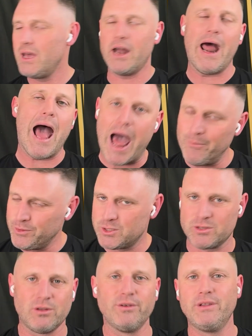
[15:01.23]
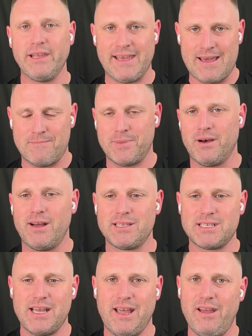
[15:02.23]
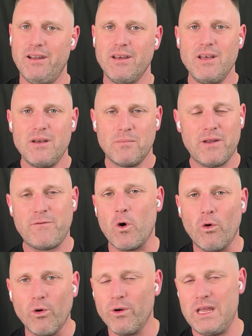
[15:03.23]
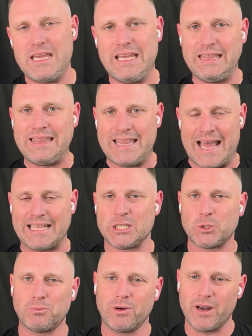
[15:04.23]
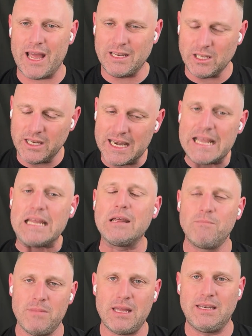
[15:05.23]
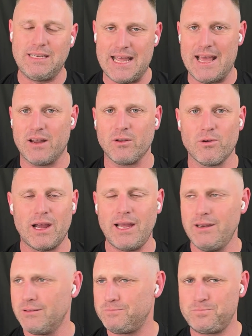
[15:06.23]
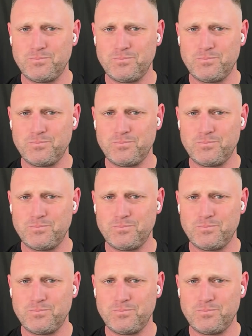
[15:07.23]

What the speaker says: I'd absolutely get Bice ahead. But if you're already in that spot and you need a mid downgrade,